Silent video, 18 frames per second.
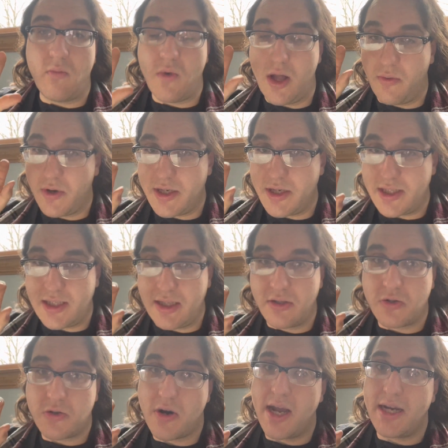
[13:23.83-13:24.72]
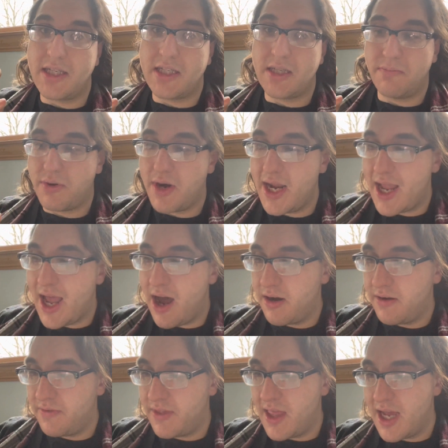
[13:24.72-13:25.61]
while we're still trying to break
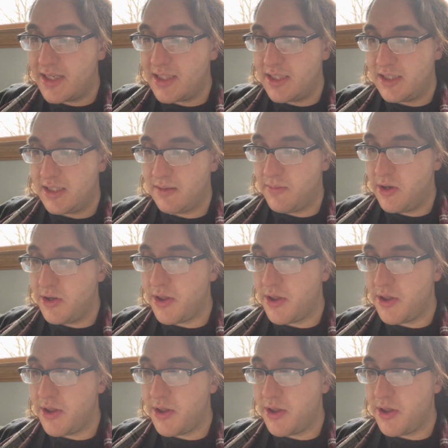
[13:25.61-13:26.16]
out of that system,